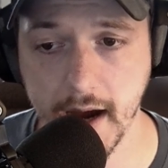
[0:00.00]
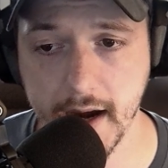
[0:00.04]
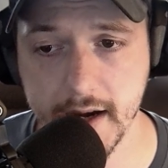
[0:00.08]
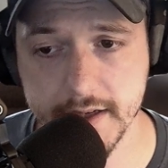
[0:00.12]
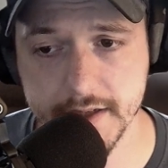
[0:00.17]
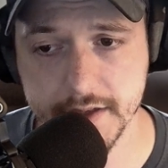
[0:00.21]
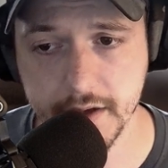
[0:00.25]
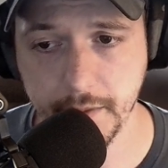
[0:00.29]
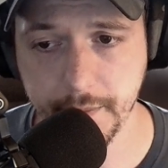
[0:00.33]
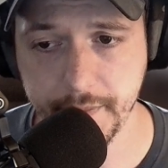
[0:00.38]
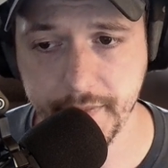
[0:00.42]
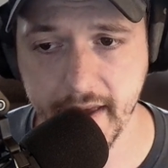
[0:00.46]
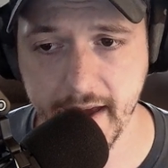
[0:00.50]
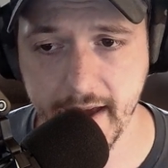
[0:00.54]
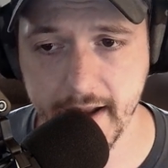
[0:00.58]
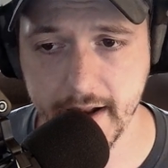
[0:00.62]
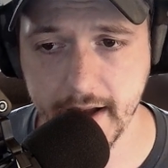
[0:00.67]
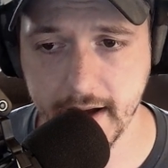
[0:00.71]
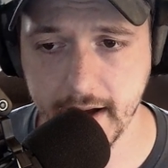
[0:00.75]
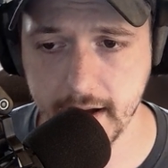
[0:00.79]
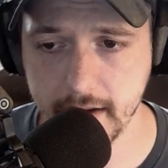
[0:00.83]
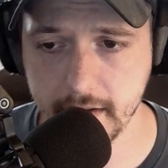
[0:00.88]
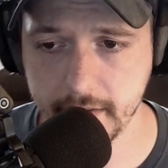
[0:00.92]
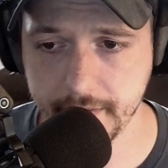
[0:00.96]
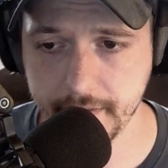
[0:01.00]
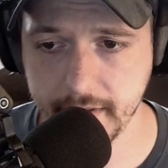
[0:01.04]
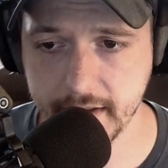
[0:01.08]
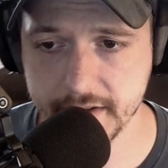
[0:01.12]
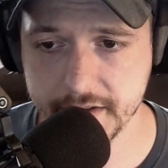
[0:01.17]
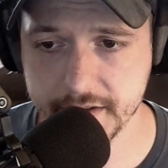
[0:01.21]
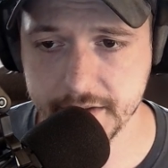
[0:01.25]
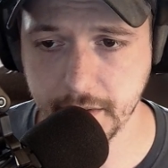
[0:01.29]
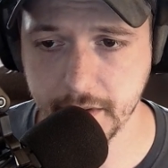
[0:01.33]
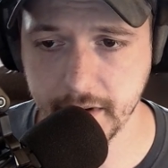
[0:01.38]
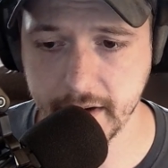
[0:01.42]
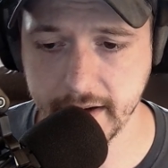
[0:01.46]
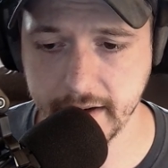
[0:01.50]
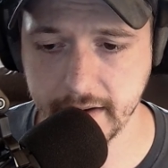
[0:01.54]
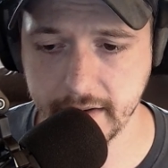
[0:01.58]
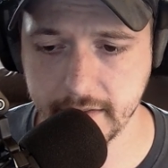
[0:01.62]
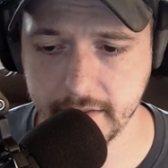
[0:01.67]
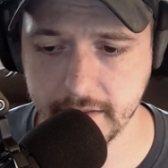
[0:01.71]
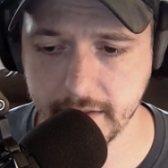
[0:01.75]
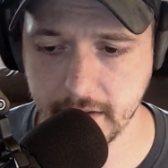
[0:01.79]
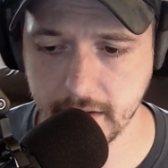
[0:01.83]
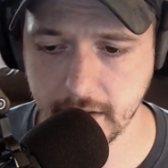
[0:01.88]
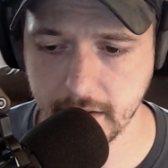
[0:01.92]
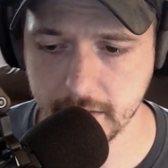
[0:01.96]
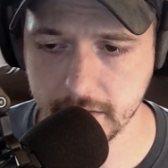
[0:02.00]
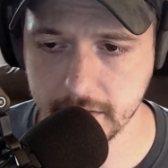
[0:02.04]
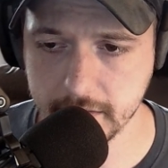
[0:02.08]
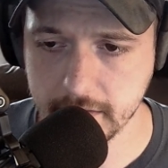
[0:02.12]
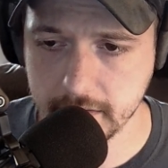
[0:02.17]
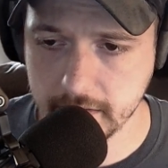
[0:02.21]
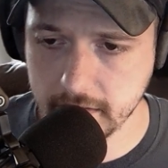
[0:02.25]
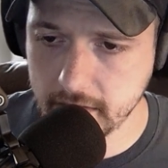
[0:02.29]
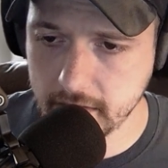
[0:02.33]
I just hope that uh, that story, you know,